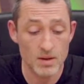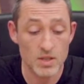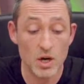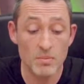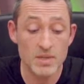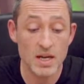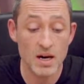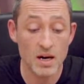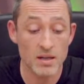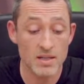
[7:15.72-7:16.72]
Tom's
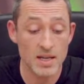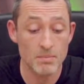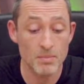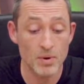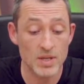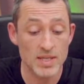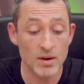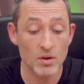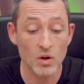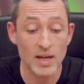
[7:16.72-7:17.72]
cards can be put
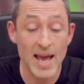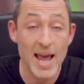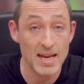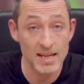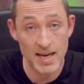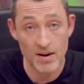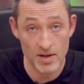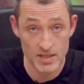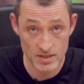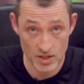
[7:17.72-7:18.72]
down on any
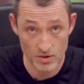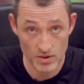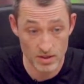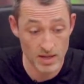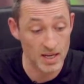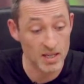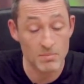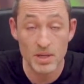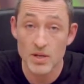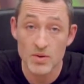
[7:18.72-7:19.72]
character token and
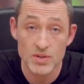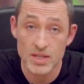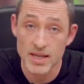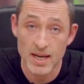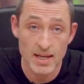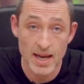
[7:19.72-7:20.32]
can be used to take